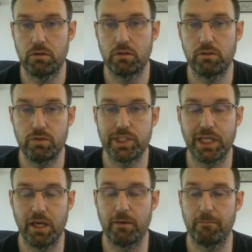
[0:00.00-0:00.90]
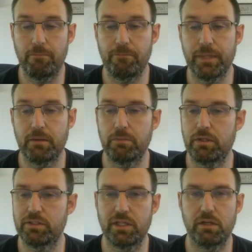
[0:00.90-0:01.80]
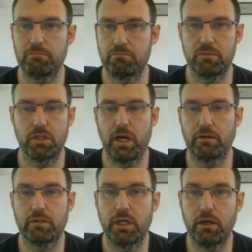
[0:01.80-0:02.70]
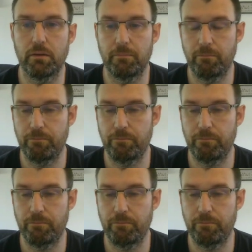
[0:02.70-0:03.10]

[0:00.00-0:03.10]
lose the game. But you say, I don't care.